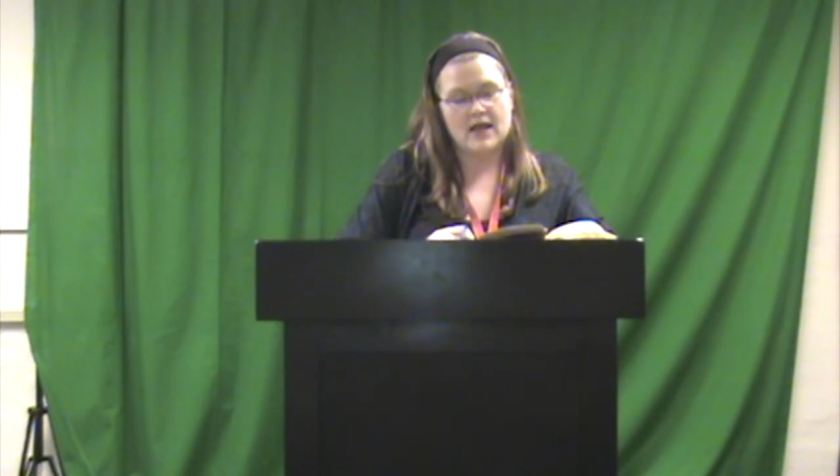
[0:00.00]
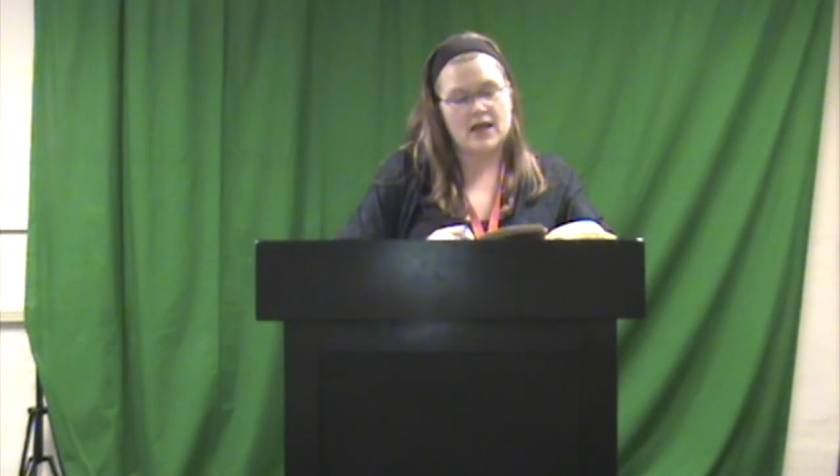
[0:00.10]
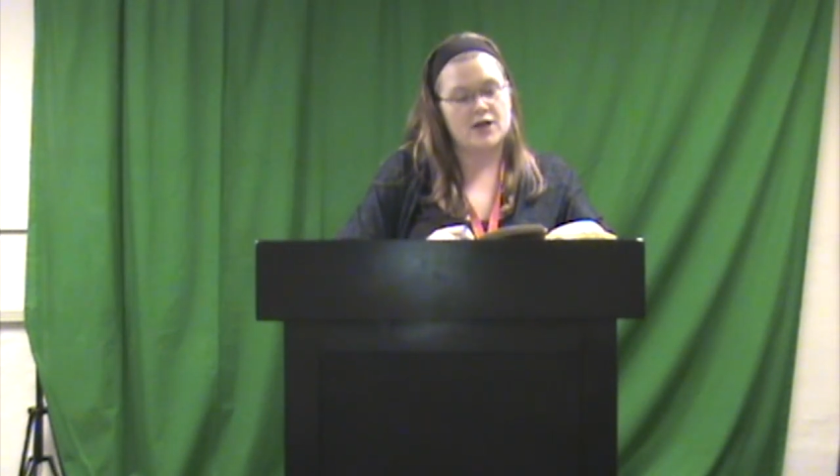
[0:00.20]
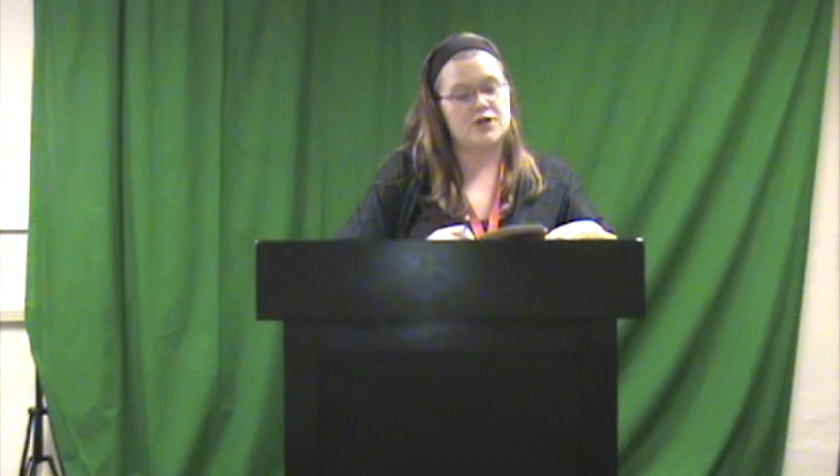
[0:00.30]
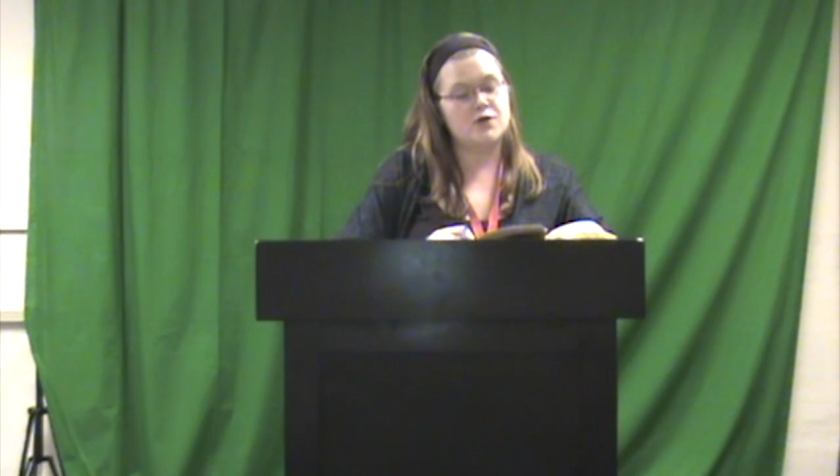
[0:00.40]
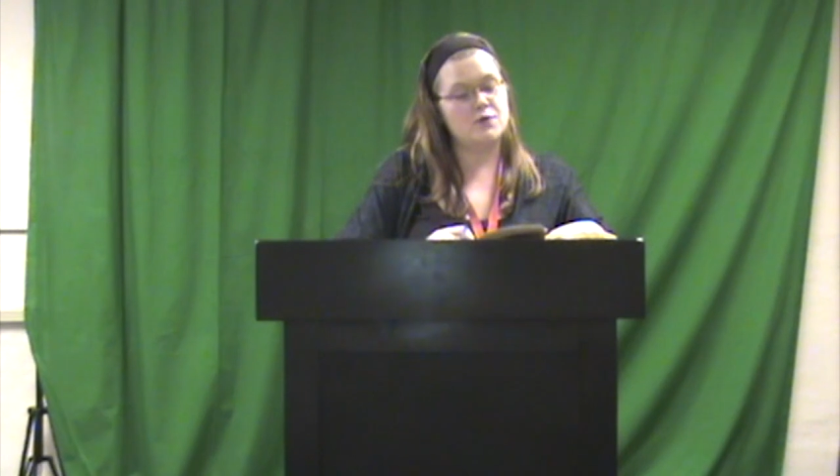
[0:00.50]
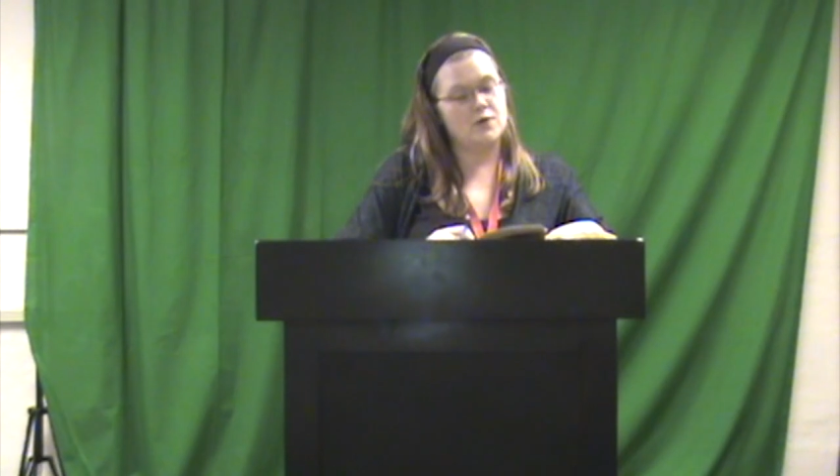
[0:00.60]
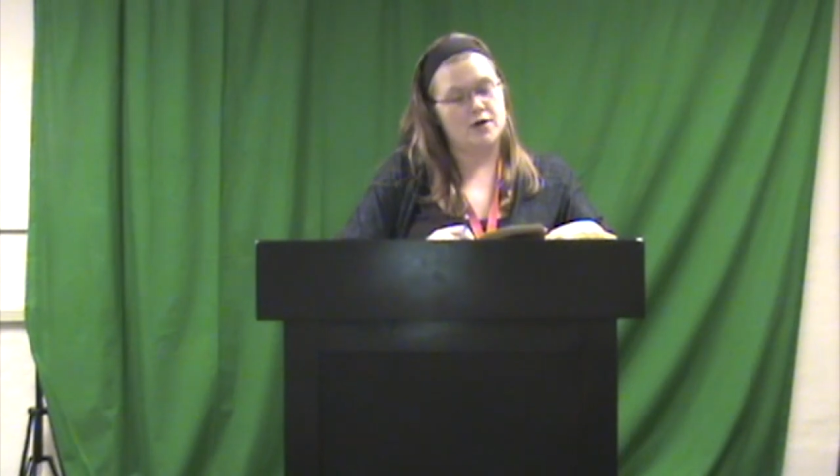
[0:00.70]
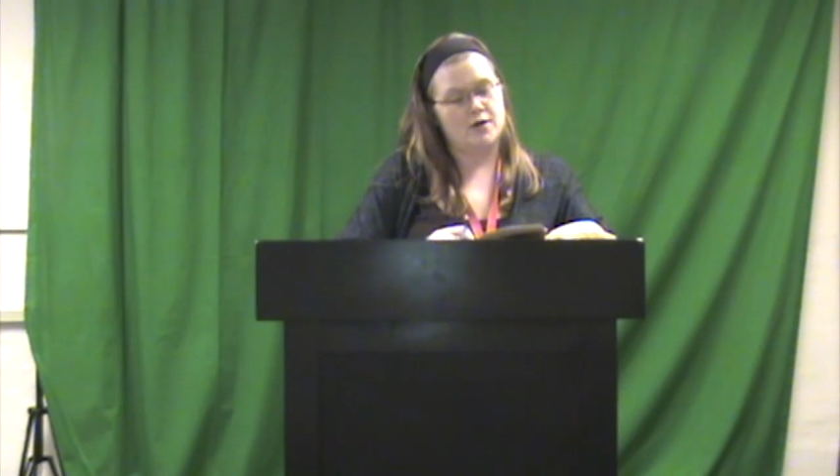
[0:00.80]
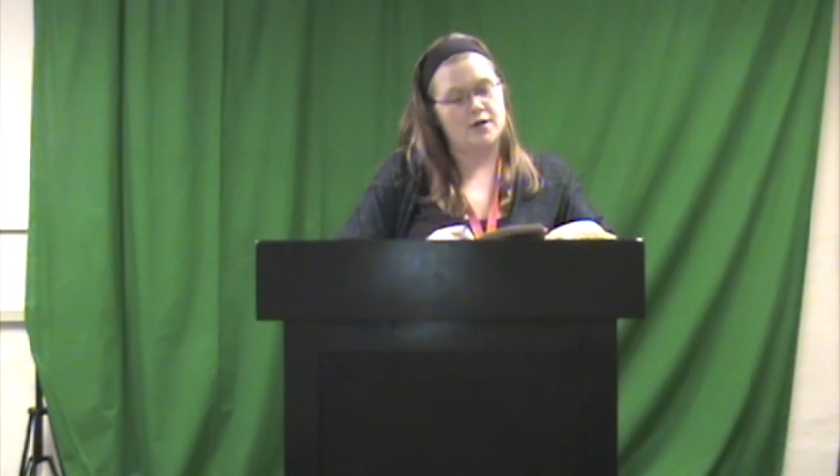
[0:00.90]
And you
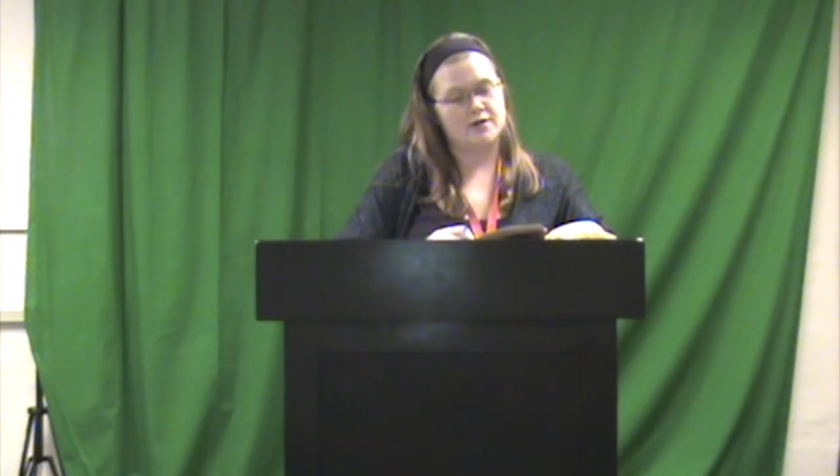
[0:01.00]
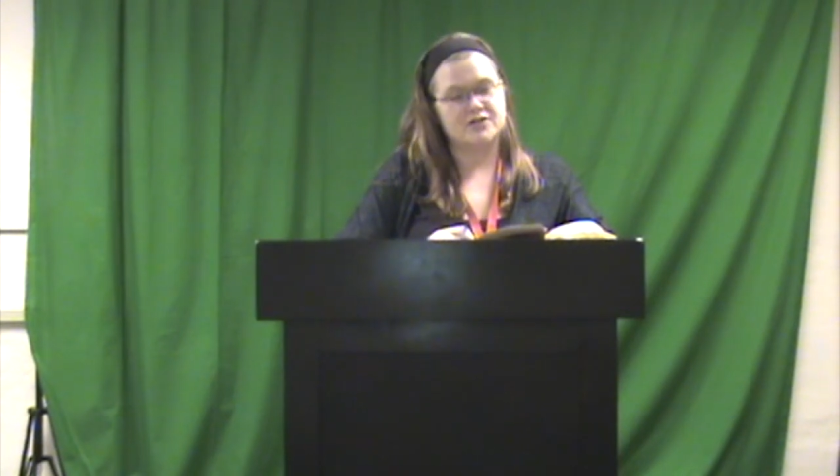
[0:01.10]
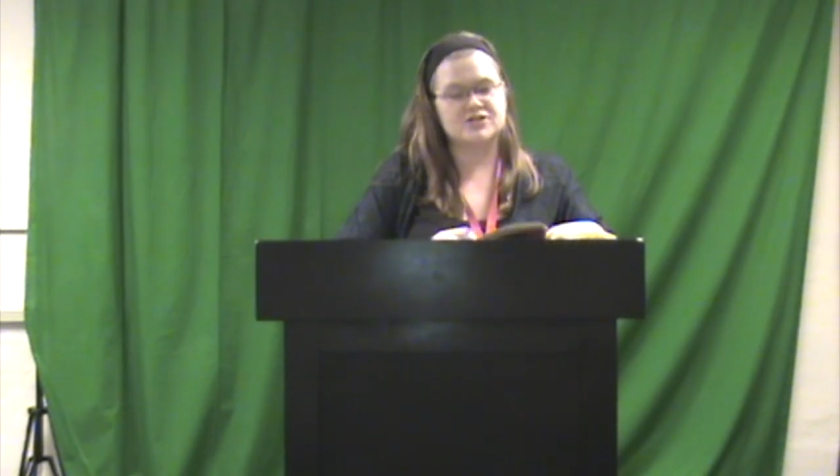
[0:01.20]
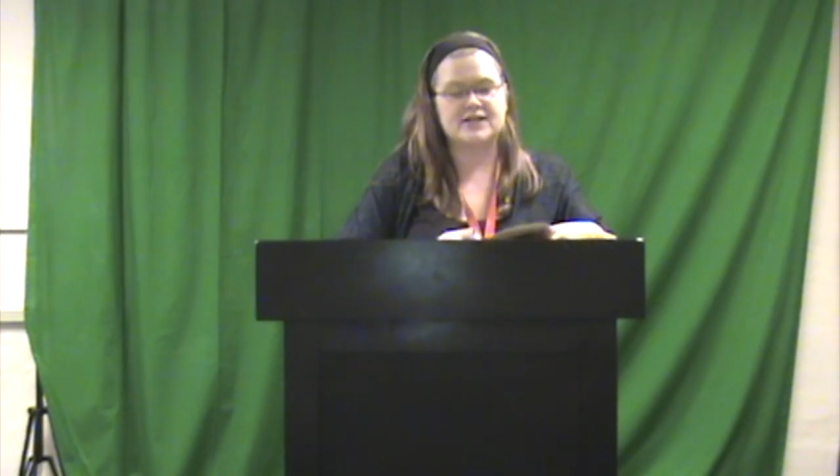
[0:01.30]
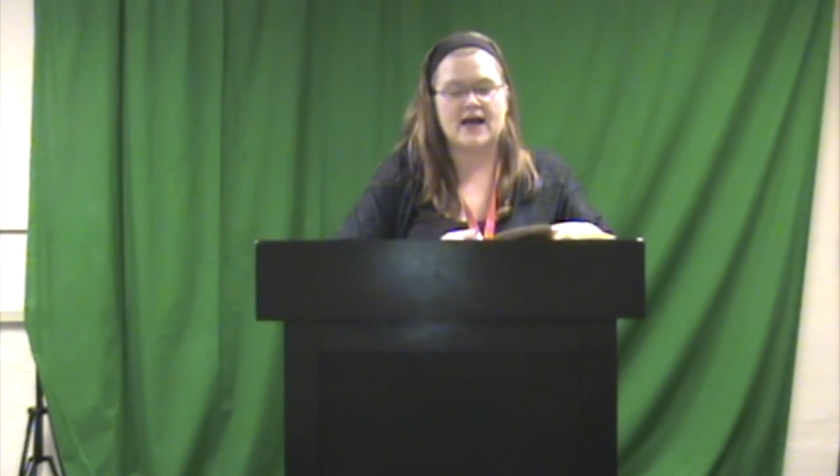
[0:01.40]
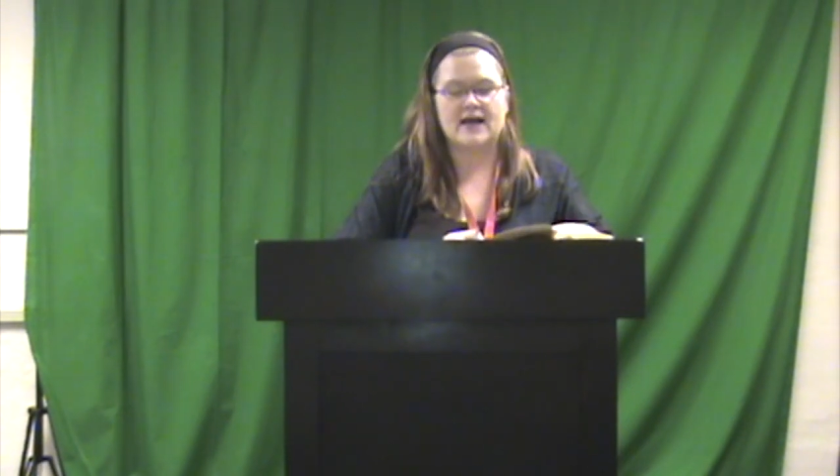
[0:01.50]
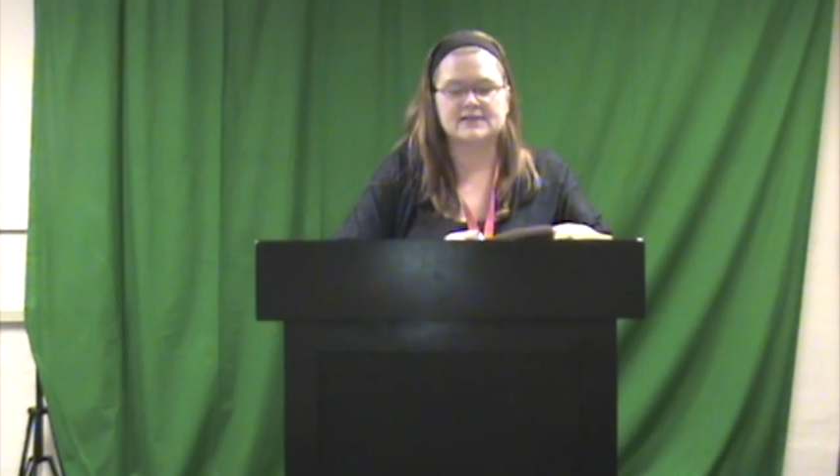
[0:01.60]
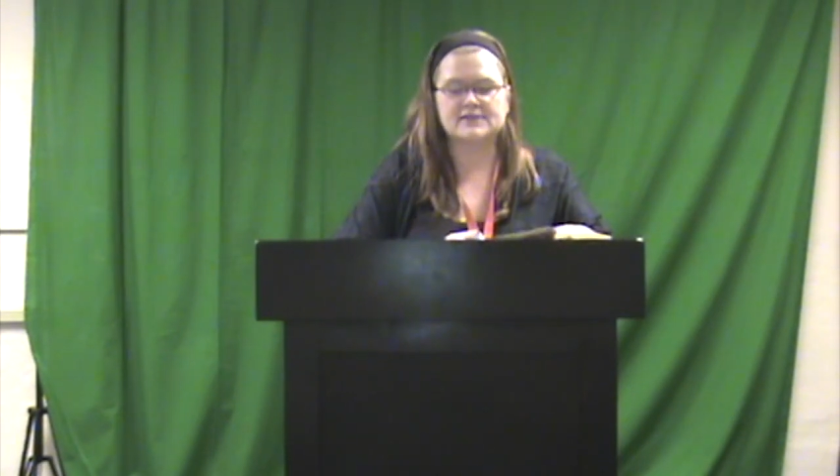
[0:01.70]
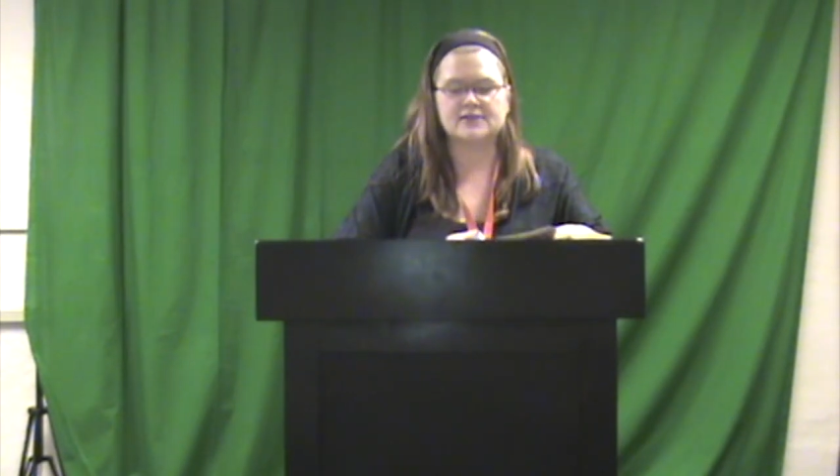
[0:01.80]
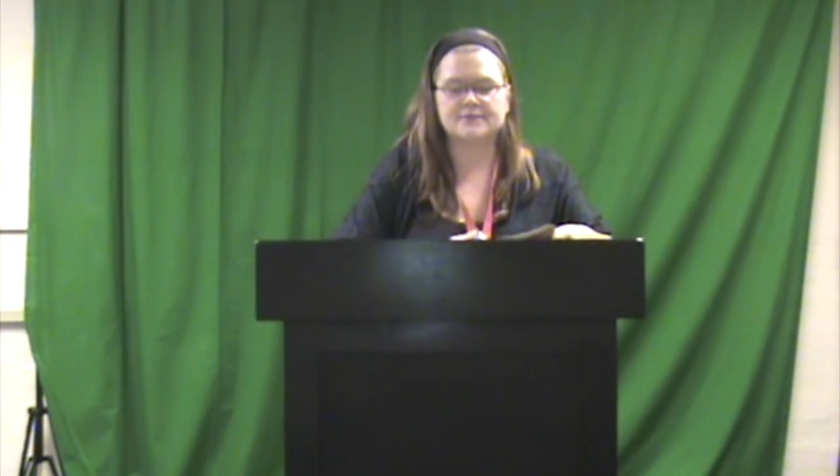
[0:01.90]
are, she
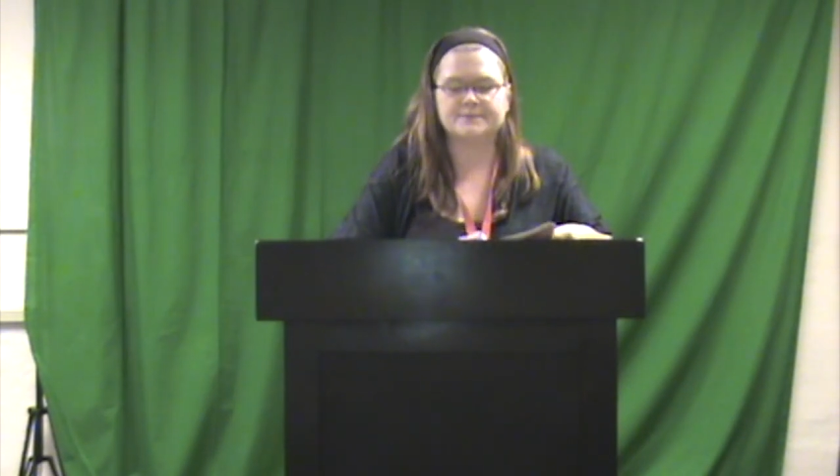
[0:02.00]
asks,